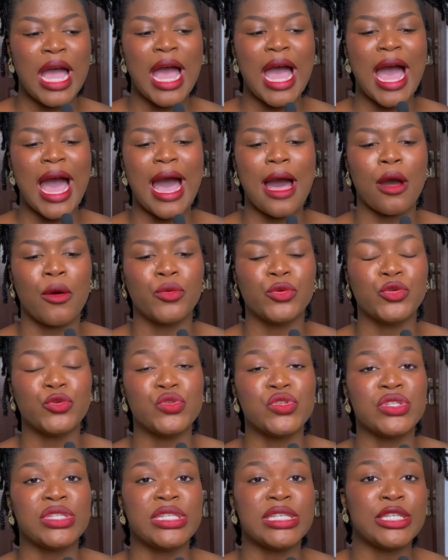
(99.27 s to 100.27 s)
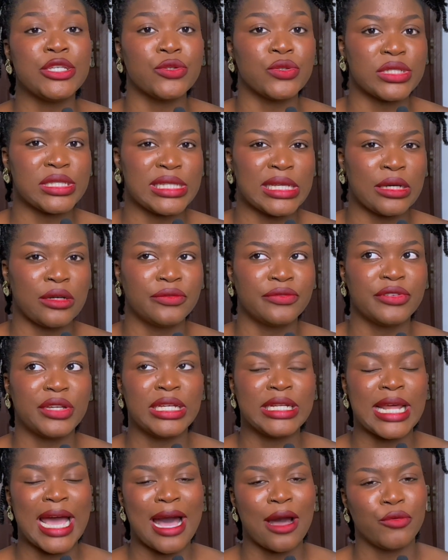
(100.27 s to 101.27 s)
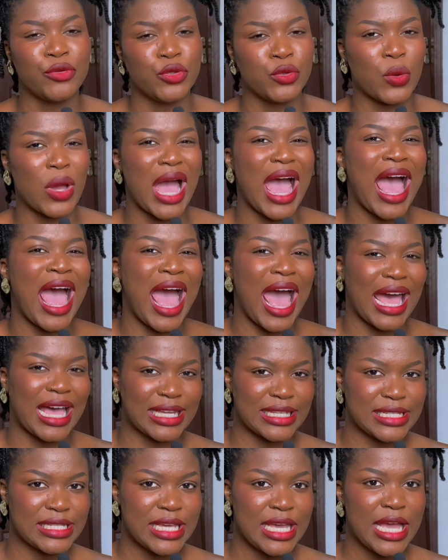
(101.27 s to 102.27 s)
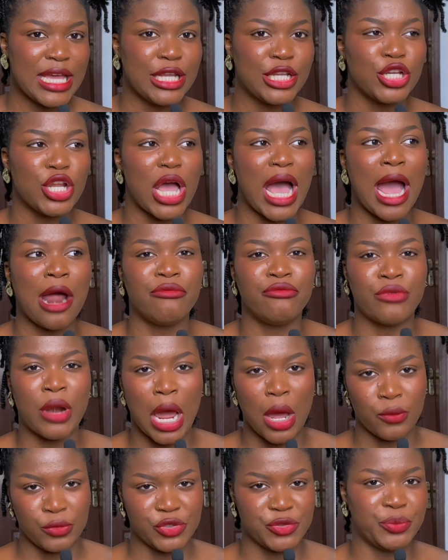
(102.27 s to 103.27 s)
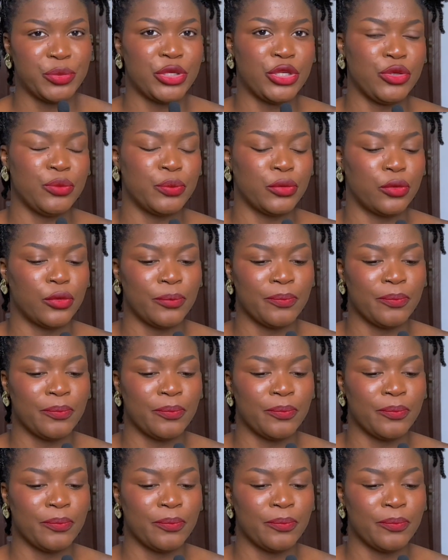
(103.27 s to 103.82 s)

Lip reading: how you see yourself and how you act around people.